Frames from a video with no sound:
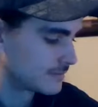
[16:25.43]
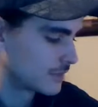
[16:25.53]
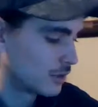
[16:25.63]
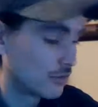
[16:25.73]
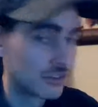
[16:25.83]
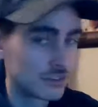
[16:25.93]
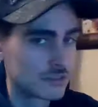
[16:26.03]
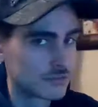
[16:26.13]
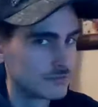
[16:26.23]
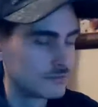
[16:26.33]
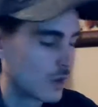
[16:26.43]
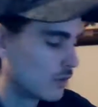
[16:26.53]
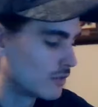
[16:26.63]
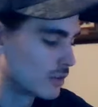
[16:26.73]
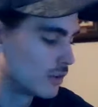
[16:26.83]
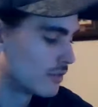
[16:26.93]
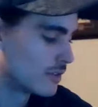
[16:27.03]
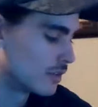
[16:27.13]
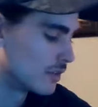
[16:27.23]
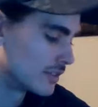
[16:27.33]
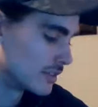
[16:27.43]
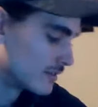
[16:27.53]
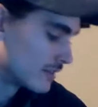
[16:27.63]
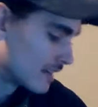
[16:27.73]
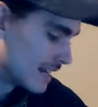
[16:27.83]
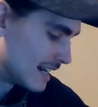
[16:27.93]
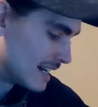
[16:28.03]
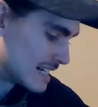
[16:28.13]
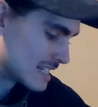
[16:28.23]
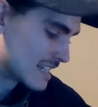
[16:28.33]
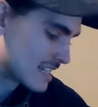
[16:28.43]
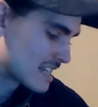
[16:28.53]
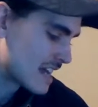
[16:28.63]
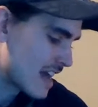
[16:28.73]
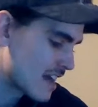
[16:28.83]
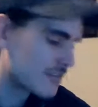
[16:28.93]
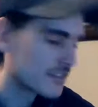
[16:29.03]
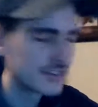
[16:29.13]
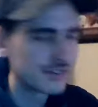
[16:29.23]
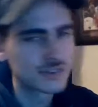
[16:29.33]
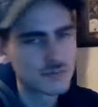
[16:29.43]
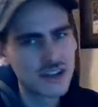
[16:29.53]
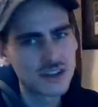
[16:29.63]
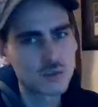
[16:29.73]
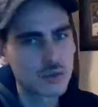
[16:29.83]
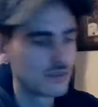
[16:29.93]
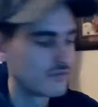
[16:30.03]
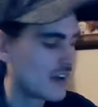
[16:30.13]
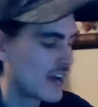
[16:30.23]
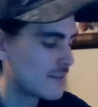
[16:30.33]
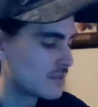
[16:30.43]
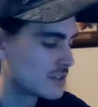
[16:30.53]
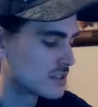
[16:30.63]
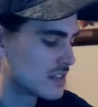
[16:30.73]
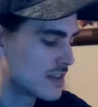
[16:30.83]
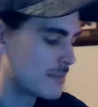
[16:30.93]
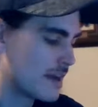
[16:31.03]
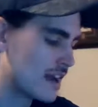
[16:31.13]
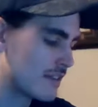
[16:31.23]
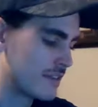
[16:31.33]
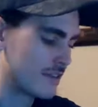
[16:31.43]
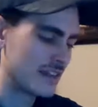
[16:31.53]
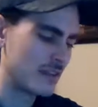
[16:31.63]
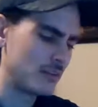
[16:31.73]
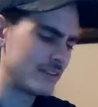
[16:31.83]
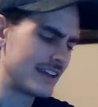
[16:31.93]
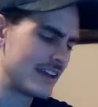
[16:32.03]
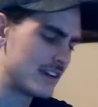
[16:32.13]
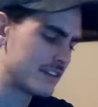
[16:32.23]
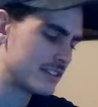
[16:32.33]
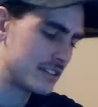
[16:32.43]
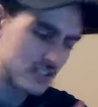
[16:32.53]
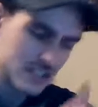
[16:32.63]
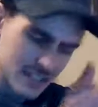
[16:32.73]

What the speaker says: Overs. Over. 6.5, though. Minus 105, which isn't that bad. I found that, I believe, at Heritage.